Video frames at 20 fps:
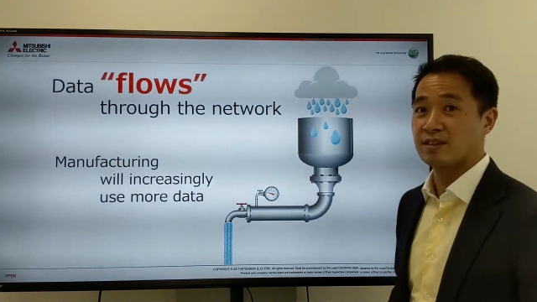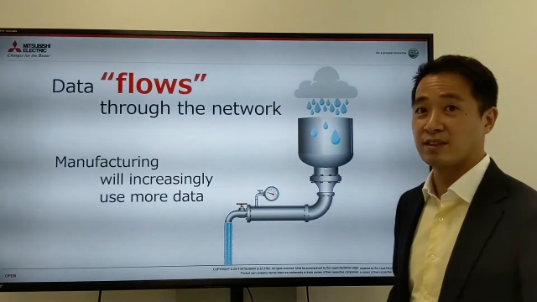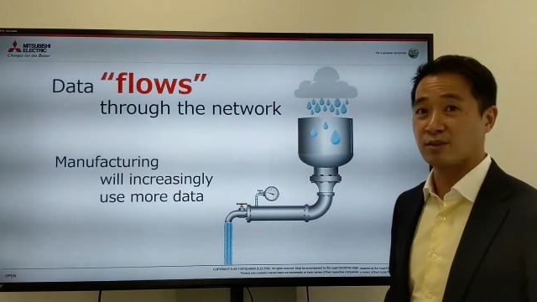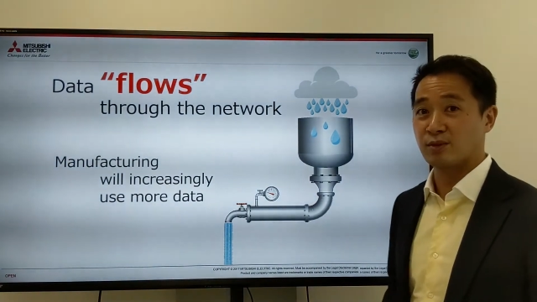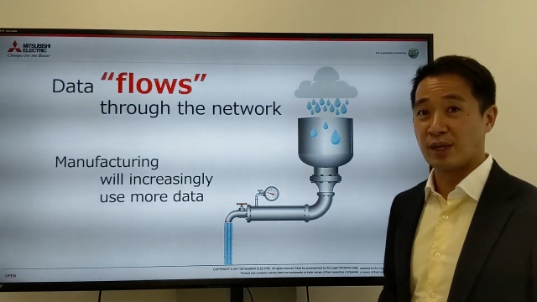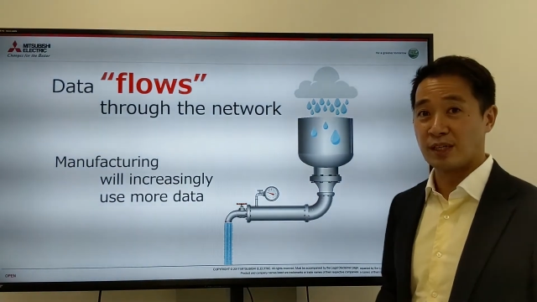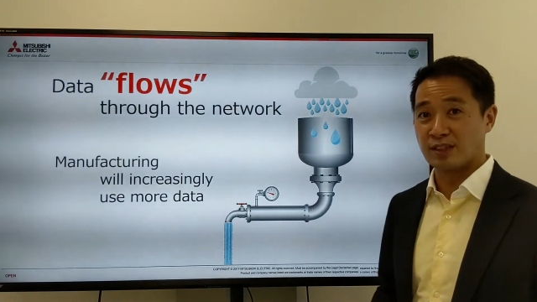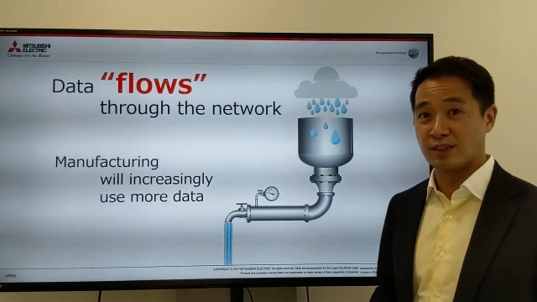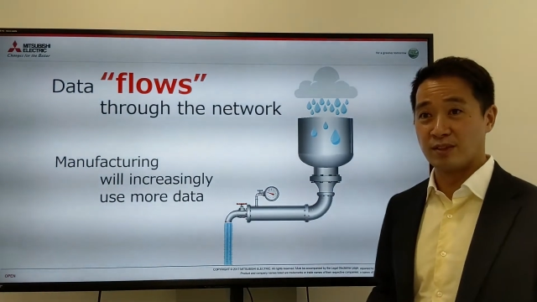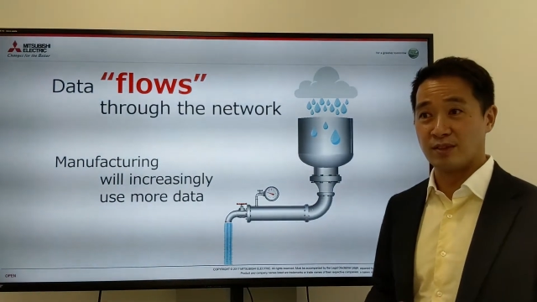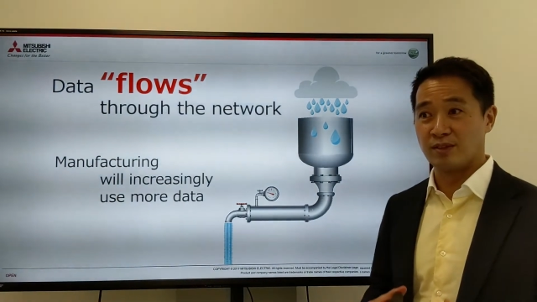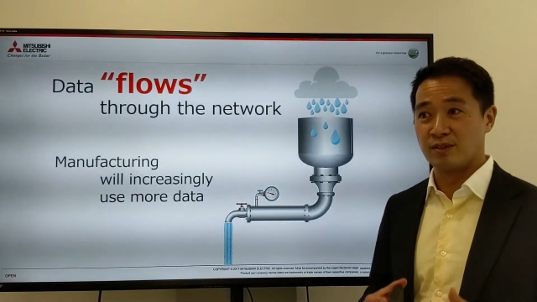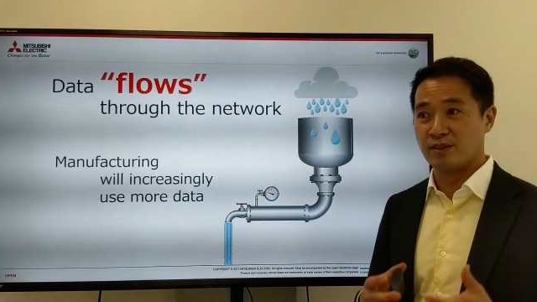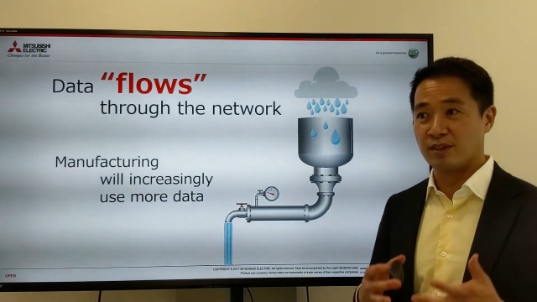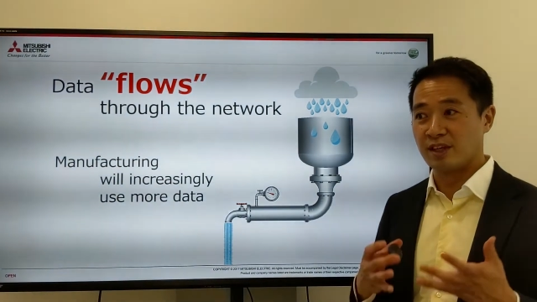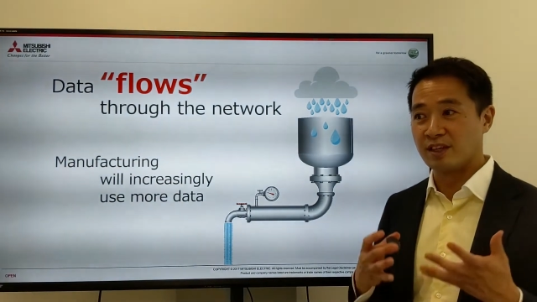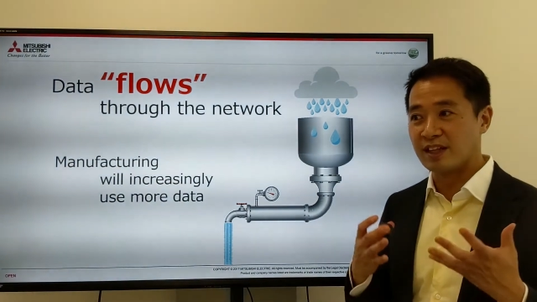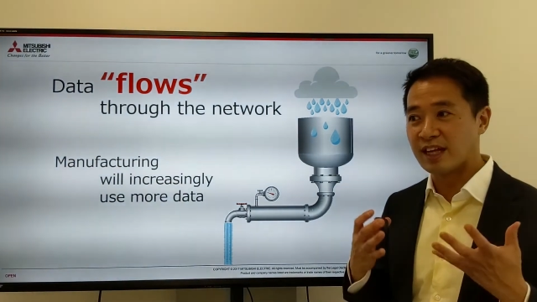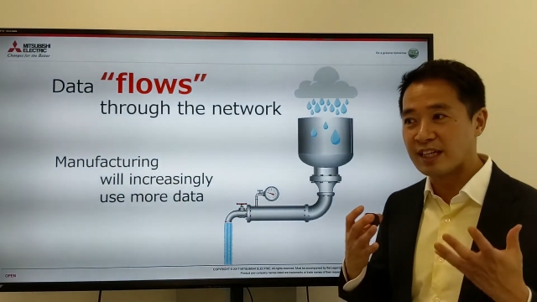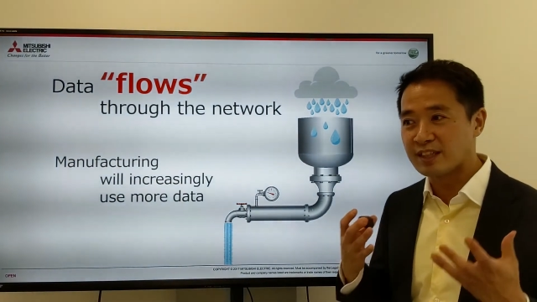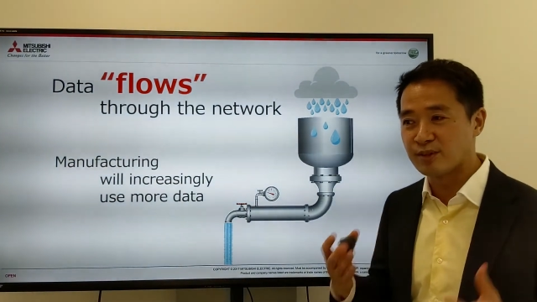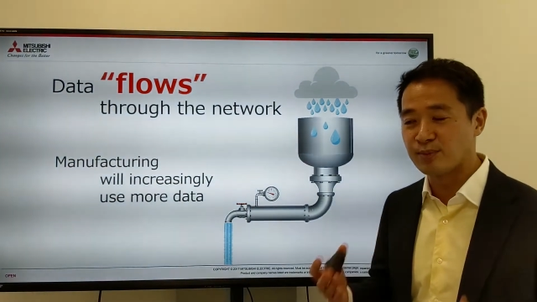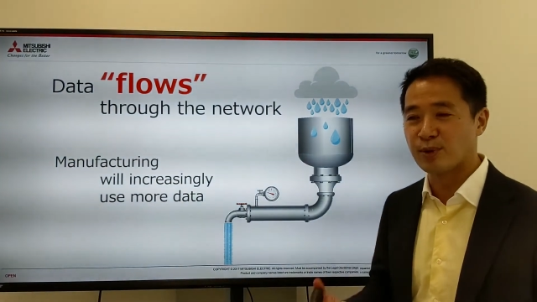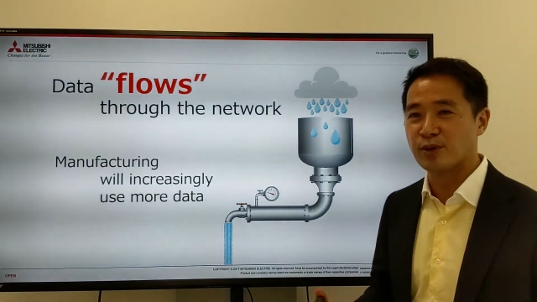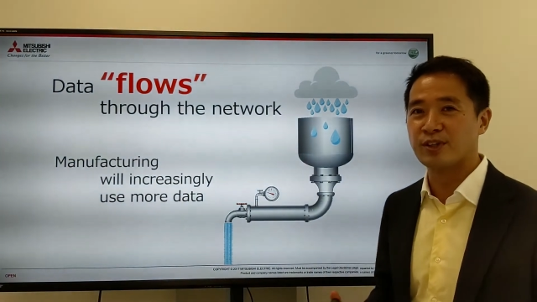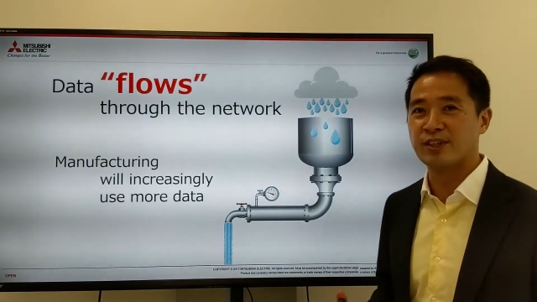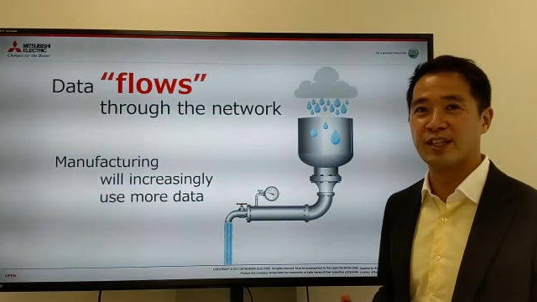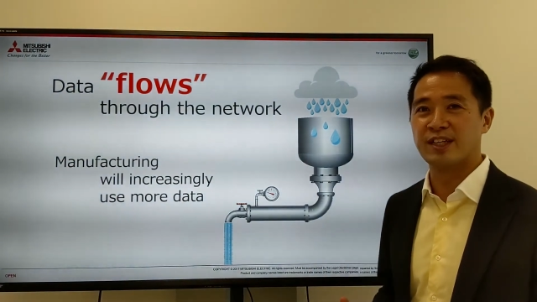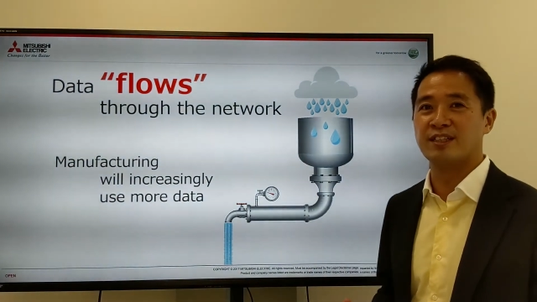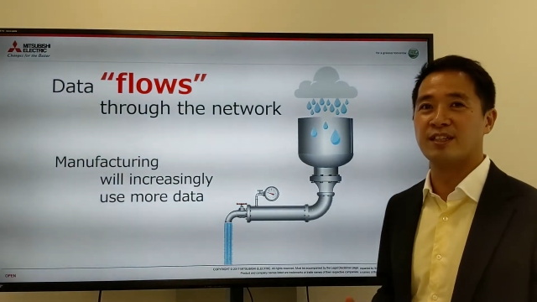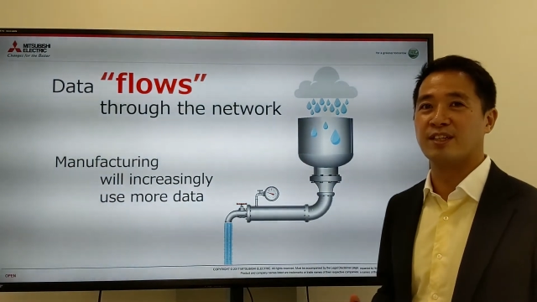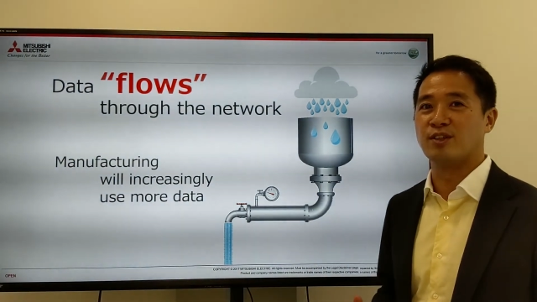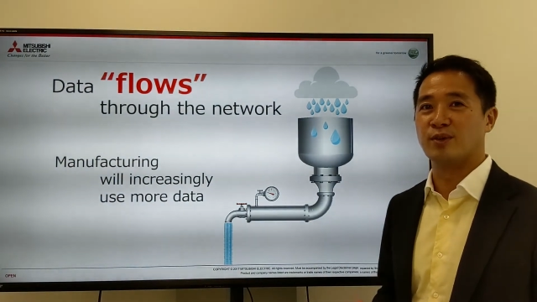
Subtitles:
you want to collect more data,